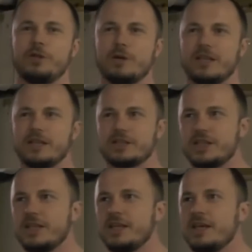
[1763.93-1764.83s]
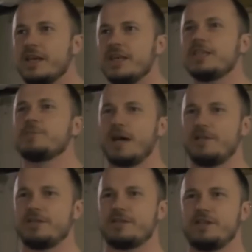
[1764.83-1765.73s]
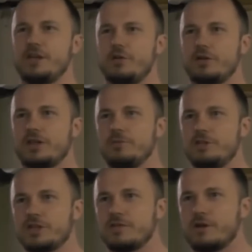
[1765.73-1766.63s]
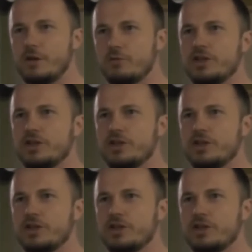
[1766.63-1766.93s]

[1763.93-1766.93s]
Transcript: the UN and the so-called